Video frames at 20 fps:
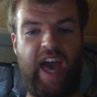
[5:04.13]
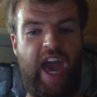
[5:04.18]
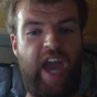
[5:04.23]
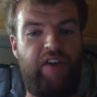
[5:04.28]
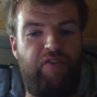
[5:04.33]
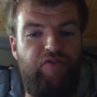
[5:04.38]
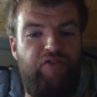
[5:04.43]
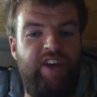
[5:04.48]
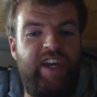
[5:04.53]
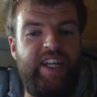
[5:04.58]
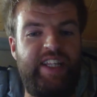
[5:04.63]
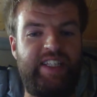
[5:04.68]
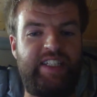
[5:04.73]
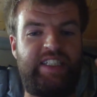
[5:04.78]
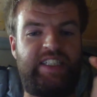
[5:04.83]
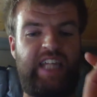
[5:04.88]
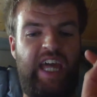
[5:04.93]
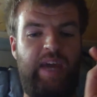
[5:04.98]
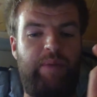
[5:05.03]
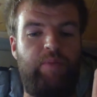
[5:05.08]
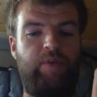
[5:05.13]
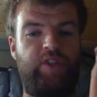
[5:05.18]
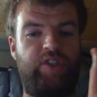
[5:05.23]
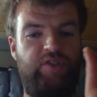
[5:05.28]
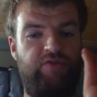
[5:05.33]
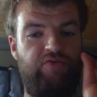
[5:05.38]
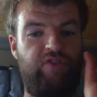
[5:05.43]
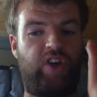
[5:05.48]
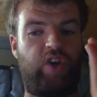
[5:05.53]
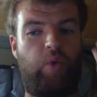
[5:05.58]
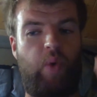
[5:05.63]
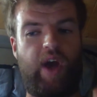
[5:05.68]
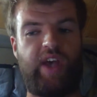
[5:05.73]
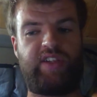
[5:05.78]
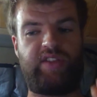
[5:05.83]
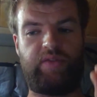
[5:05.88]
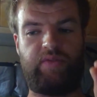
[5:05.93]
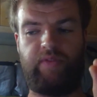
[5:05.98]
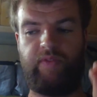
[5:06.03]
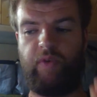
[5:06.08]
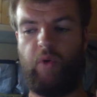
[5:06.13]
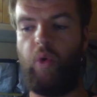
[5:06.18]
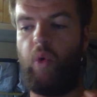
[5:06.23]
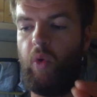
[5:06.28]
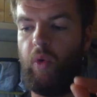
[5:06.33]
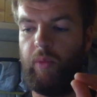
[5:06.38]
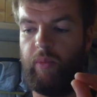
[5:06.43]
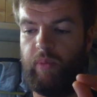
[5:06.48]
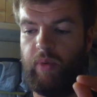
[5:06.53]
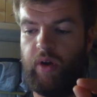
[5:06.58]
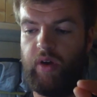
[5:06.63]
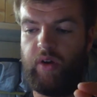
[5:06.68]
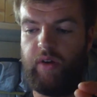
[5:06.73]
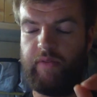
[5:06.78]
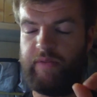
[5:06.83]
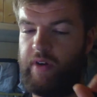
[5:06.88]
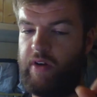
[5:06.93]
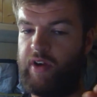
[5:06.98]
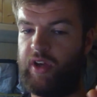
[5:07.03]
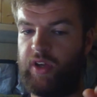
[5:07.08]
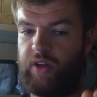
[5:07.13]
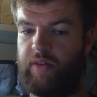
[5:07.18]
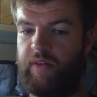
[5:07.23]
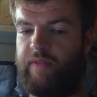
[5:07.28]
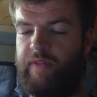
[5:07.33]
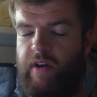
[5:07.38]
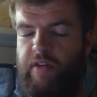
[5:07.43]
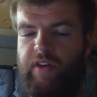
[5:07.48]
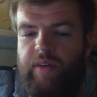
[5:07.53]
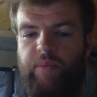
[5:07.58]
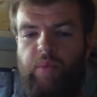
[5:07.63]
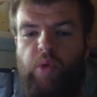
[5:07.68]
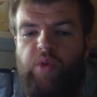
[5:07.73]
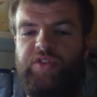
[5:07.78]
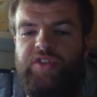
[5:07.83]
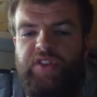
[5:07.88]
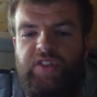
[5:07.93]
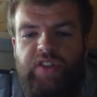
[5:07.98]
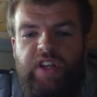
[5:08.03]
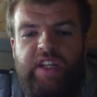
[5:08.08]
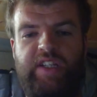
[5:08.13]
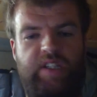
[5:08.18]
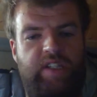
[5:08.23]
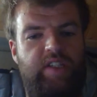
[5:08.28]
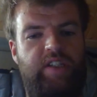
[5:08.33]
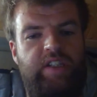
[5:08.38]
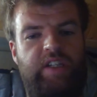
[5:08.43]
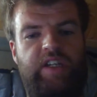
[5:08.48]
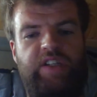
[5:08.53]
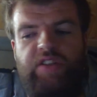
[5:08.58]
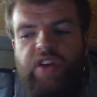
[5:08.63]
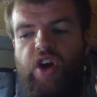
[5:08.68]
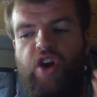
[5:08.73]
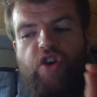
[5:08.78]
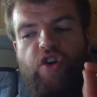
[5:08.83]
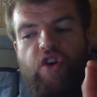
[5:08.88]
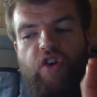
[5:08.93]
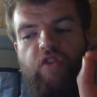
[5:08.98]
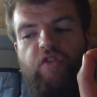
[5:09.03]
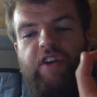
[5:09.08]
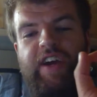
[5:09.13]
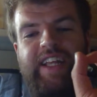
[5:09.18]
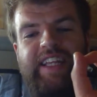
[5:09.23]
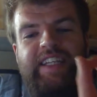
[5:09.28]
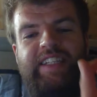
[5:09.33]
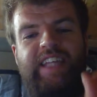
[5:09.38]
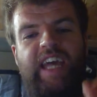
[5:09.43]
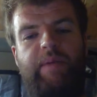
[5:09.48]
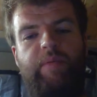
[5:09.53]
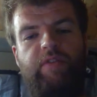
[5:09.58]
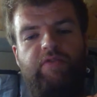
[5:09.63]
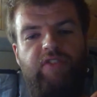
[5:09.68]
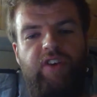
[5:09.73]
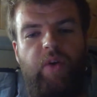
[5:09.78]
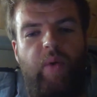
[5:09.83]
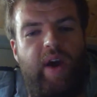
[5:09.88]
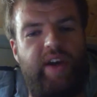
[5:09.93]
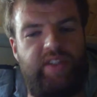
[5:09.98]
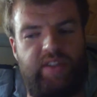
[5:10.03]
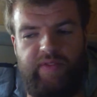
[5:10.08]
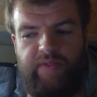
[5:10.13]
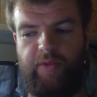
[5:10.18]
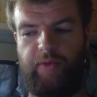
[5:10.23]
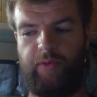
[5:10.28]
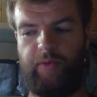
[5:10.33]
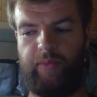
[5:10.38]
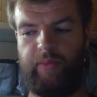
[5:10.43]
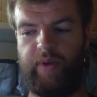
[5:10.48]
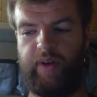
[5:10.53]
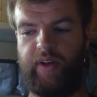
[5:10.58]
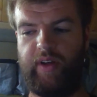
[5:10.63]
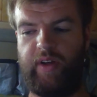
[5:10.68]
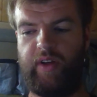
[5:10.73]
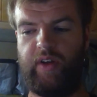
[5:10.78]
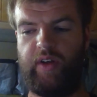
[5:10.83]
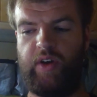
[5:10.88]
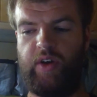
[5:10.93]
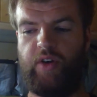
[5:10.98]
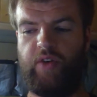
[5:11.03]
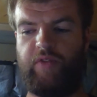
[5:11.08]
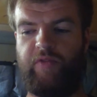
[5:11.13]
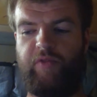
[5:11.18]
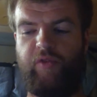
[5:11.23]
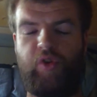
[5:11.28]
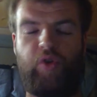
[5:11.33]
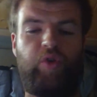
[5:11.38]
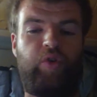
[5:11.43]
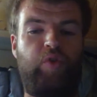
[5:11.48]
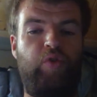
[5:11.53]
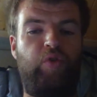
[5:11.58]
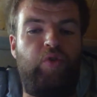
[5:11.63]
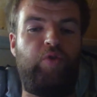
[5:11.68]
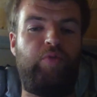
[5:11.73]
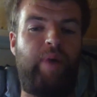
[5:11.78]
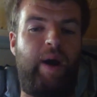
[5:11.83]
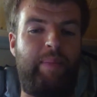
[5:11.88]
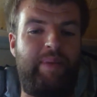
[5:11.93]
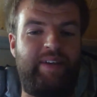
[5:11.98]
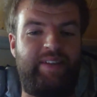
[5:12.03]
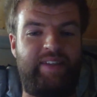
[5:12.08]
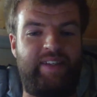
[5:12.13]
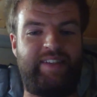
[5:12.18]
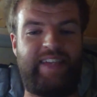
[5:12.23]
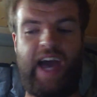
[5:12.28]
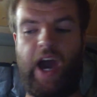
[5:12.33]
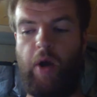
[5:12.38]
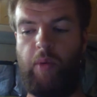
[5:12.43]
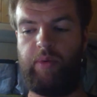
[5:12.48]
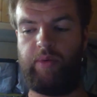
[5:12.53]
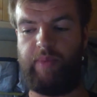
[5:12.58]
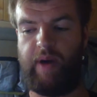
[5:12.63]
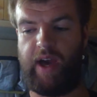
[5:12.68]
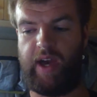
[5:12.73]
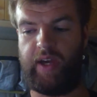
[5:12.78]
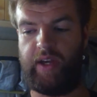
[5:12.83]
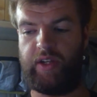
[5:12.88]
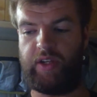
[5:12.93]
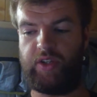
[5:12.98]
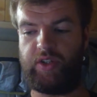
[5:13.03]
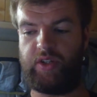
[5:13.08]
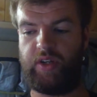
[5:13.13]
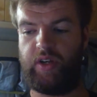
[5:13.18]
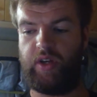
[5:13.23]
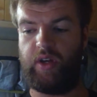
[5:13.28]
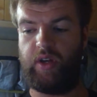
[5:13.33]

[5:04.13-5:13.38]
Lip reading: a reinstatement request form. Very, very important you listen to this. A reinstatement request form through your Google My Business help page.